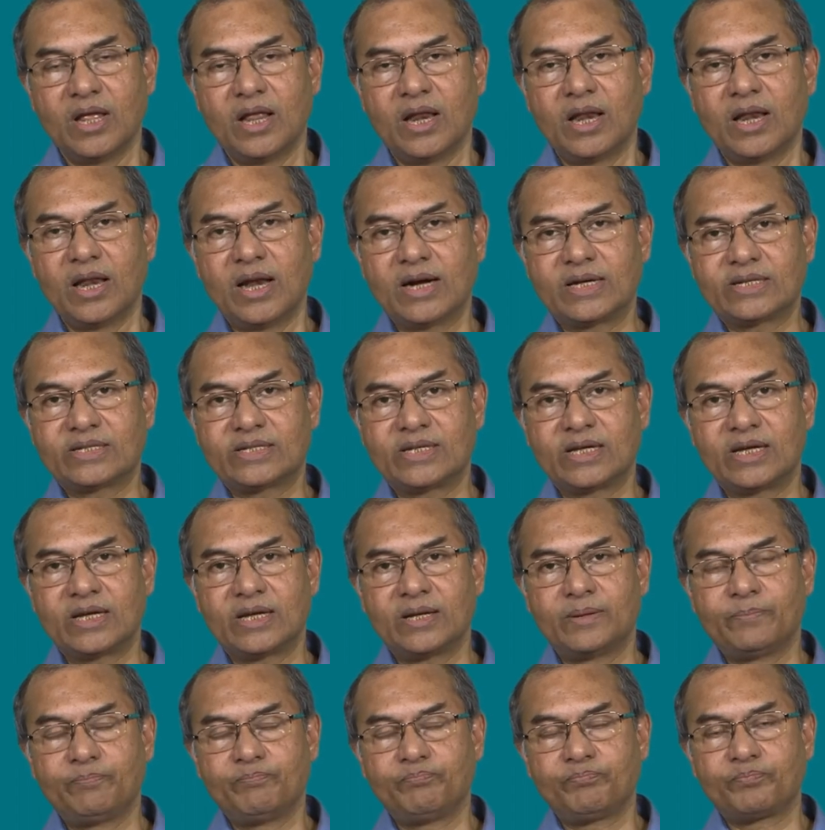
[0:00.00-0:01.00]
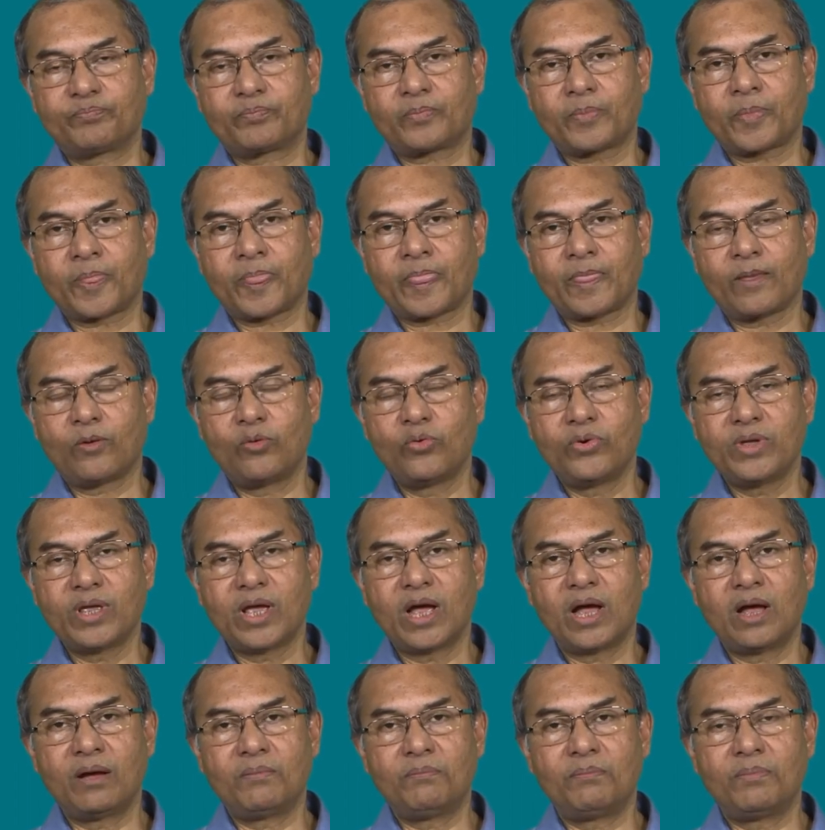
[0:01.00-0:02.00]
Let us say um, we
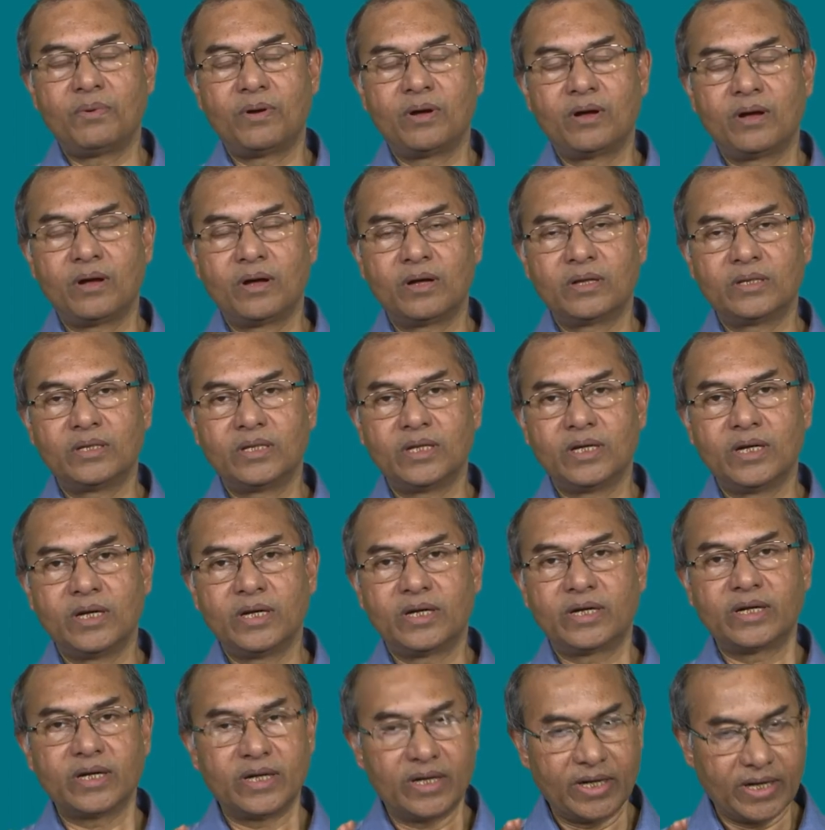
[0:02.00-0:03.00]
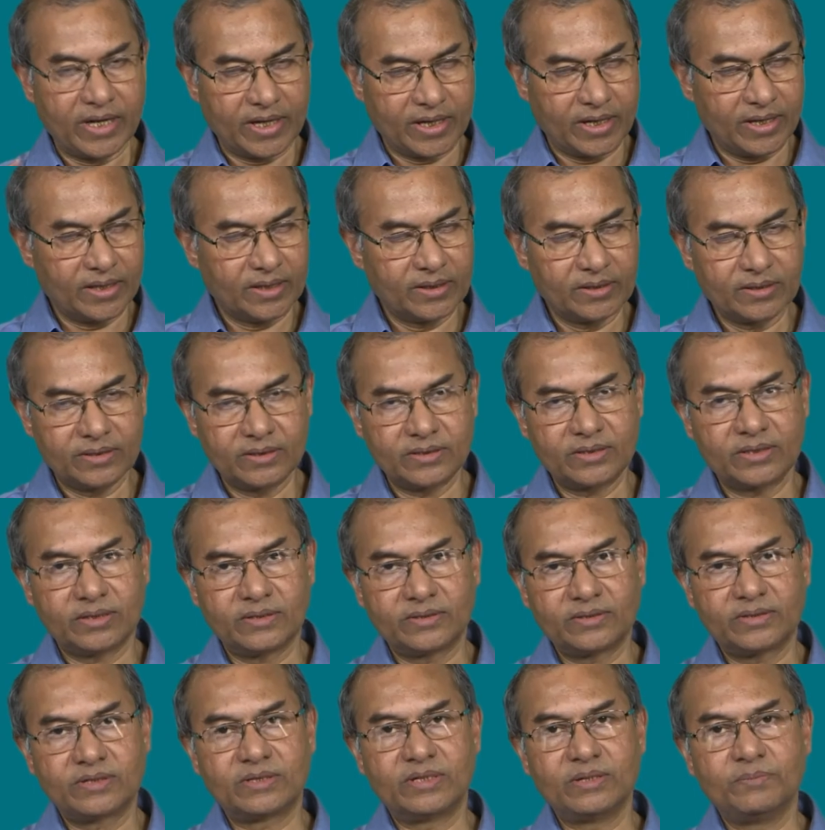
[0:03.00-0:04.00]
have uh, the turning this is
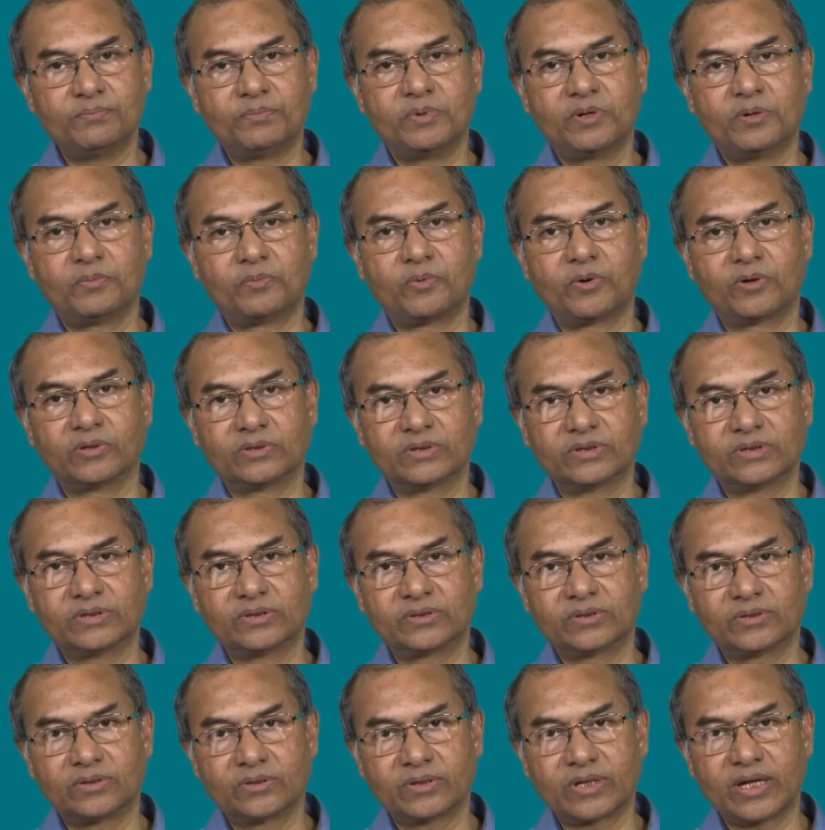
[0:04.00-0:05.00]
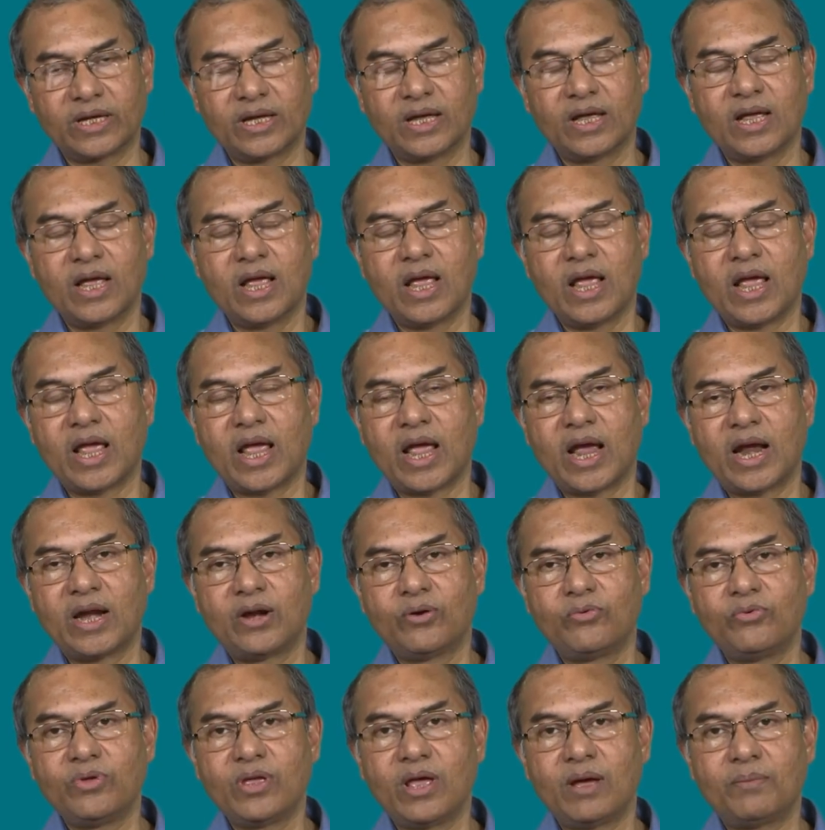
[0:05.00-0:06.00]
simple process okay, and
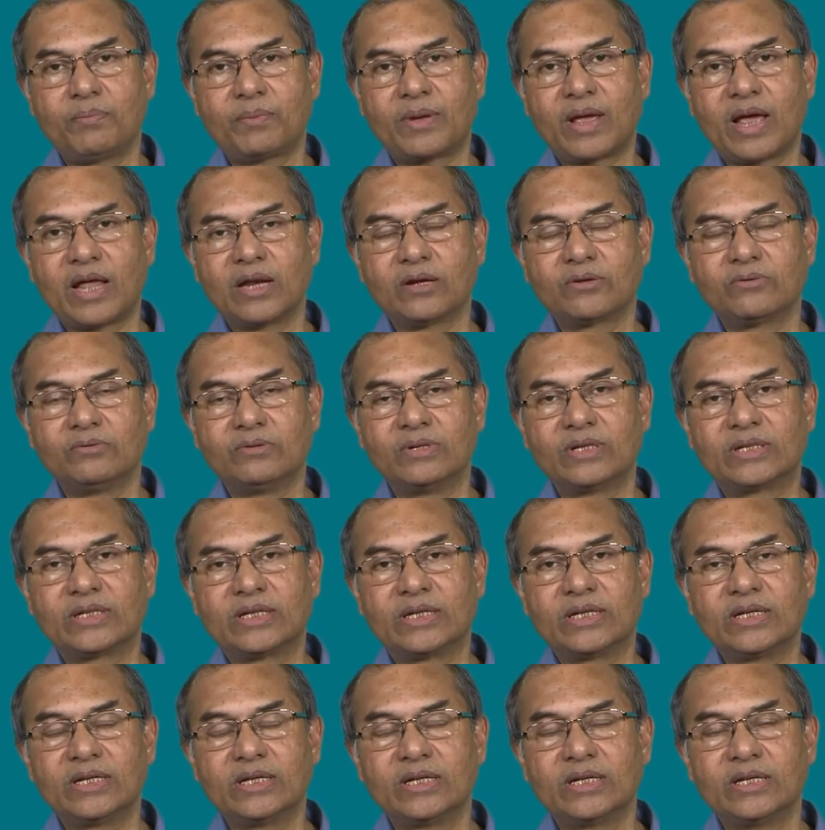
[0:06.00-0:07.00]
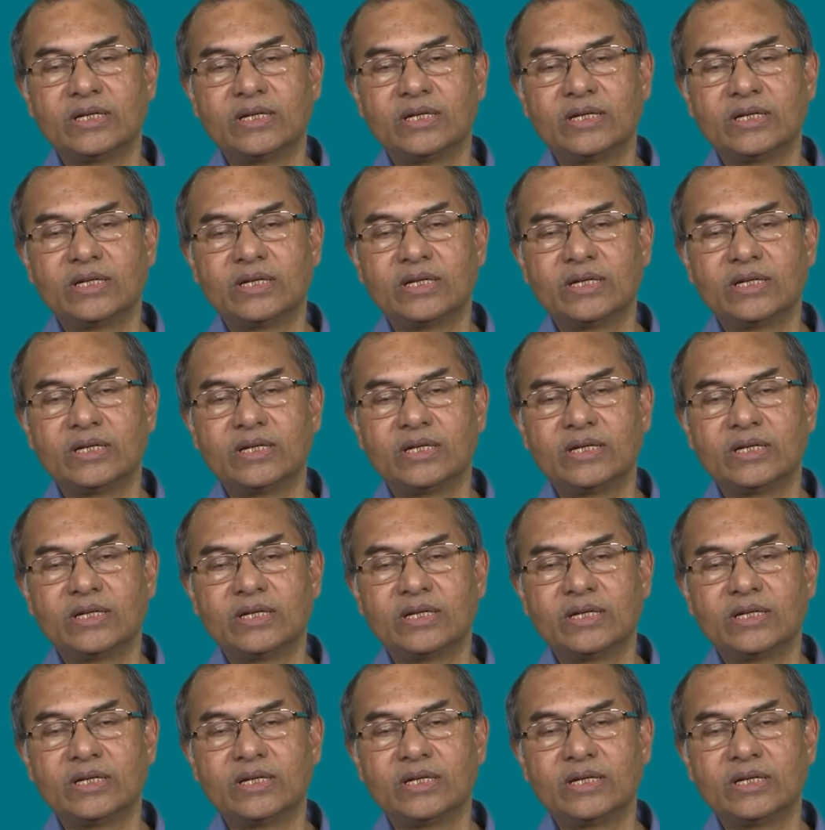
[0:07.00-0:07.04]
we have calculated